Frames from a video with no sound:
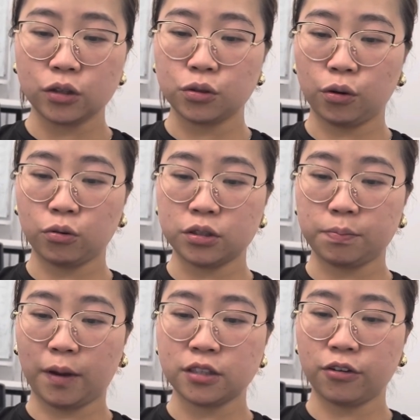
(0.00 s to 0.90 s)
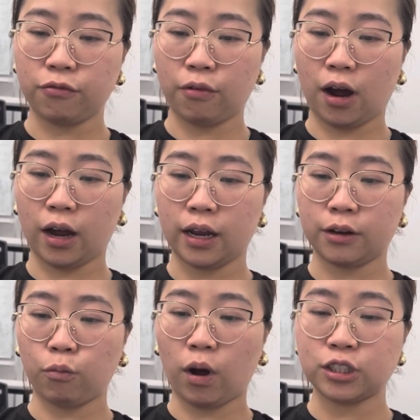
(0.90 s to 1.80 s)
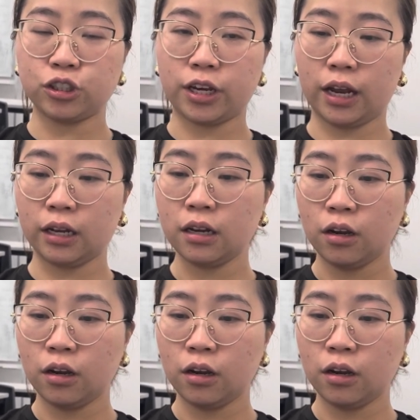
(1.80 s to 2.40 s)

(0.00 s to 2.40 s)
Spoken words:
to specify what change